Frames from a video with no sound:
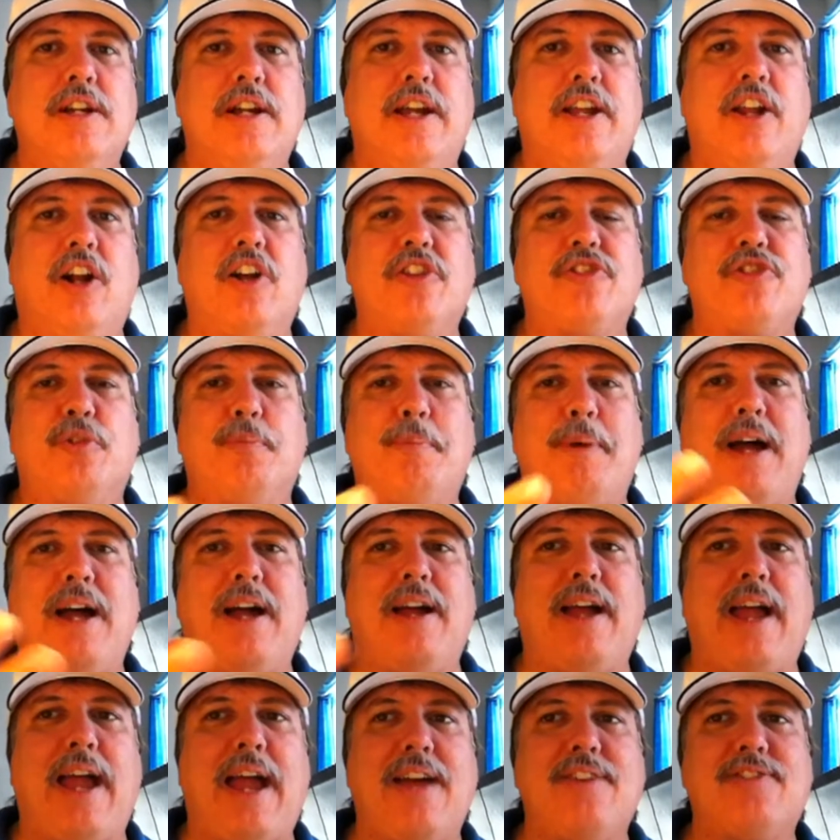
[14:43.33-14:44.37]
And also
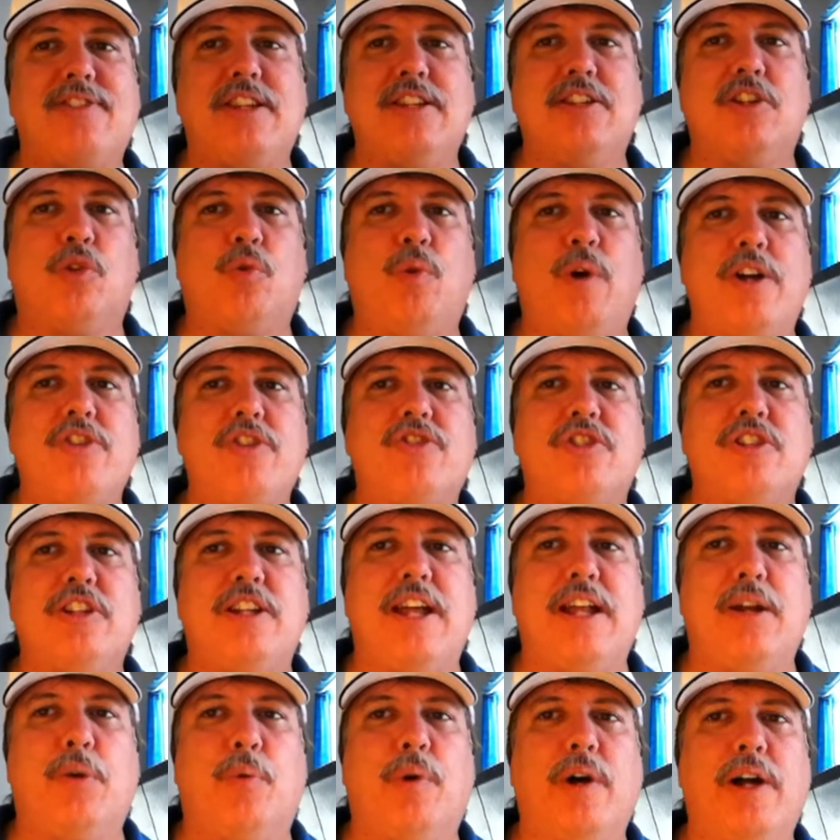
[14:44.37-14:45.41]
by asking the question
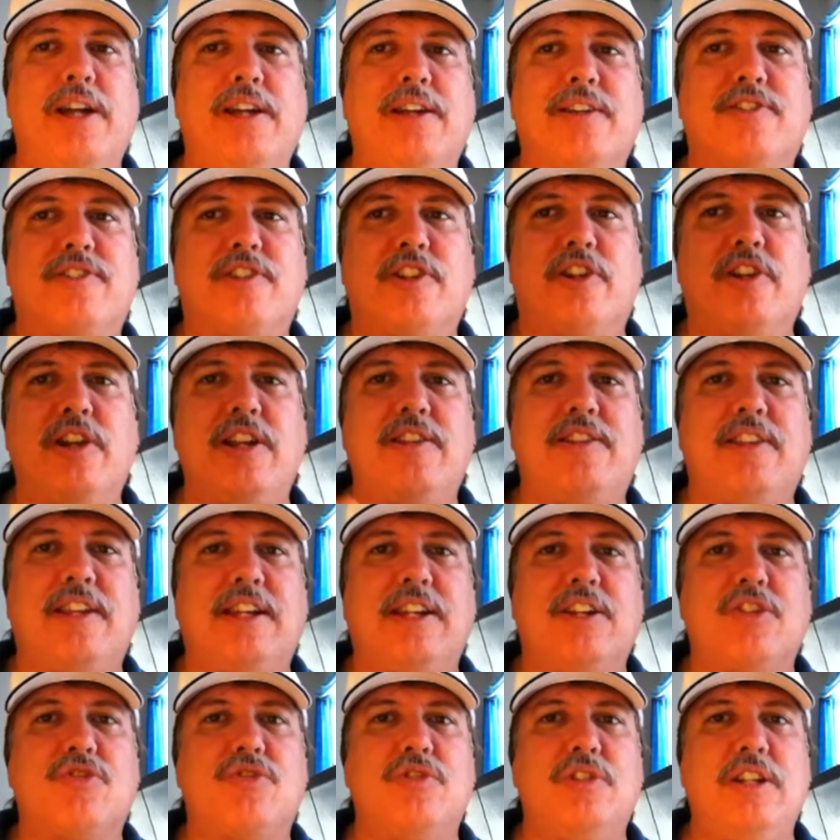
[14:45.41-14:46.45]
that way, is there
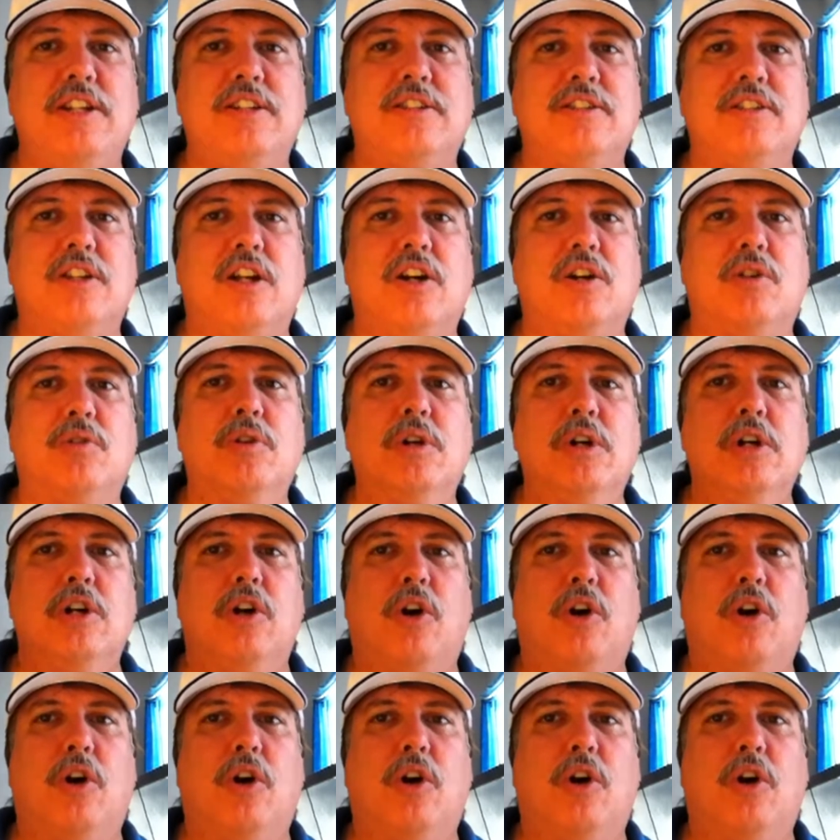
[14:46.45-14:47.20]
anything else you need to know,